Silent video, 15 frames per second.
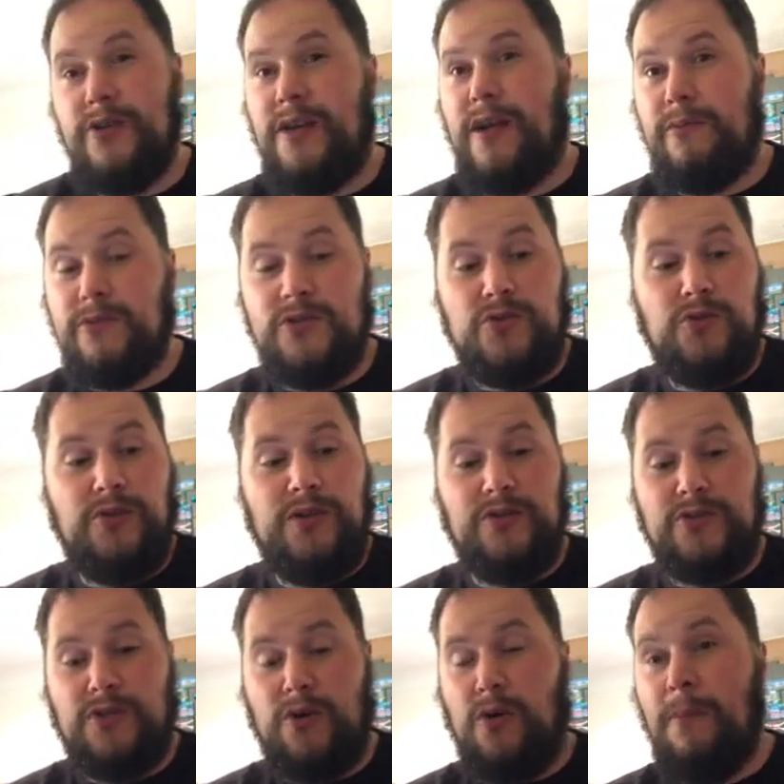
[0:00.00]
and that was 2
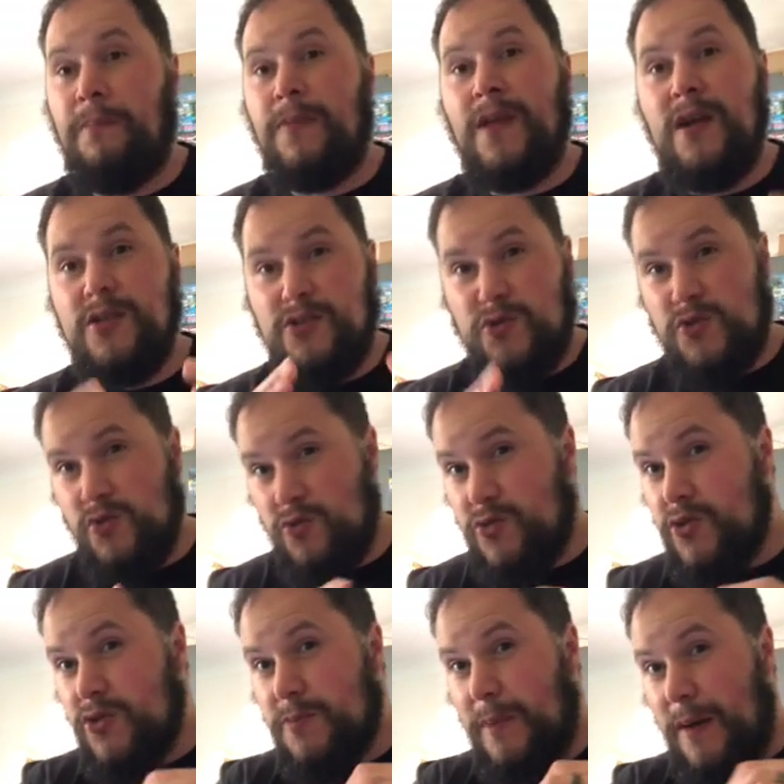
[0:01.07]
years ago. So zone
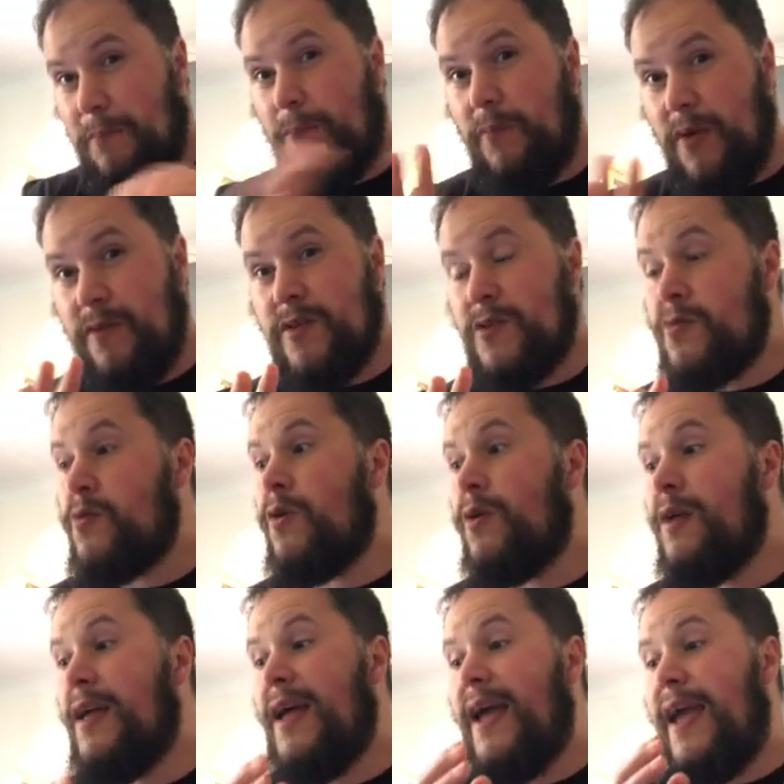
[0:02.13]
2 has been
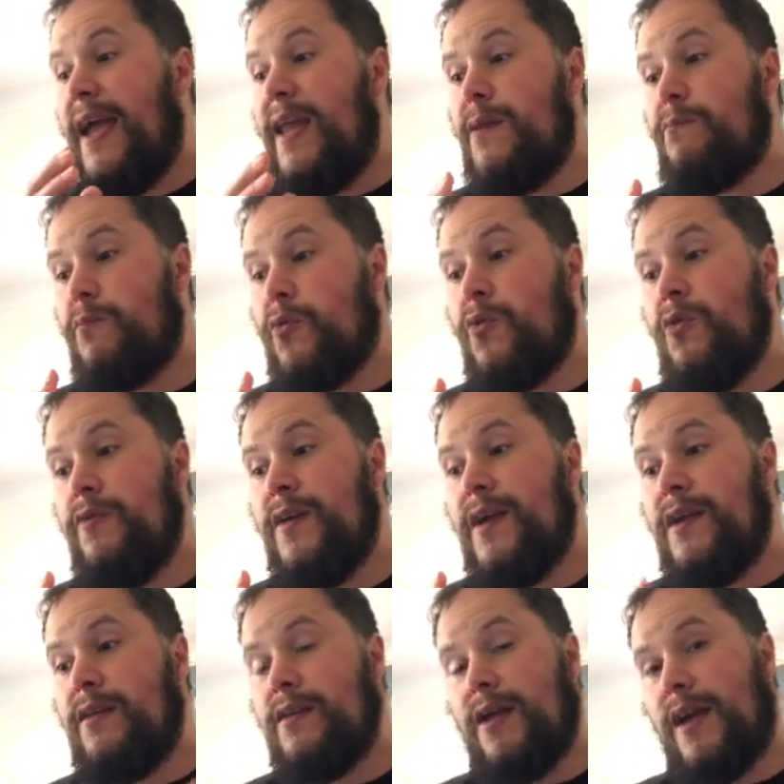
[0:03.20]
pivotal in
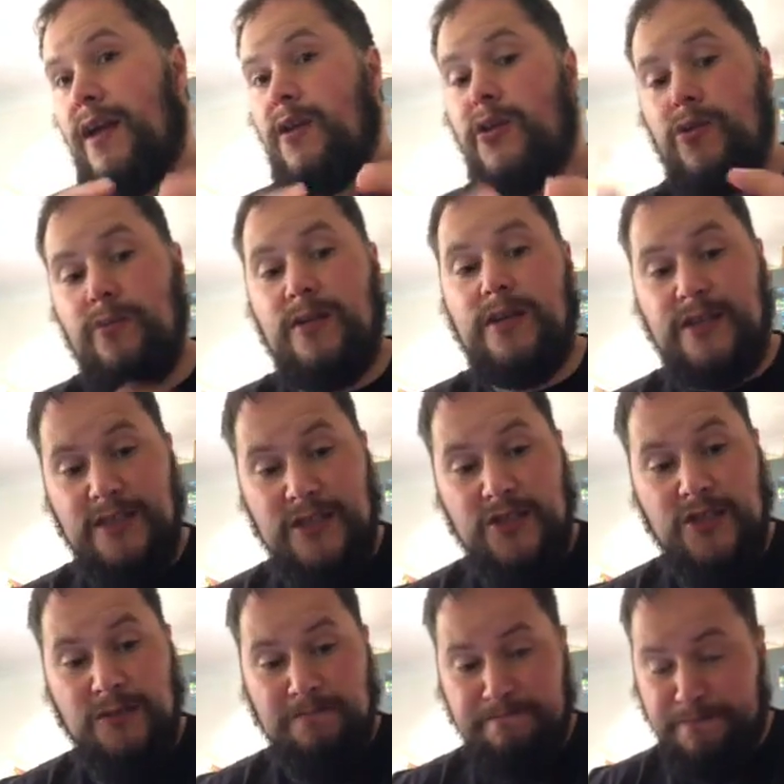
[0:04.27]
improving the kind of human
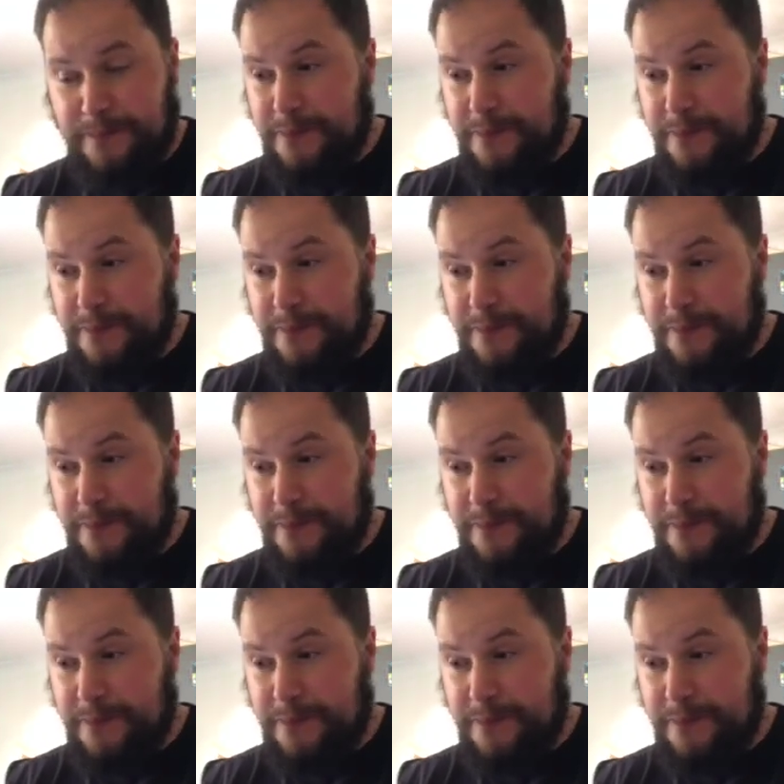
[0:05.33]
condition.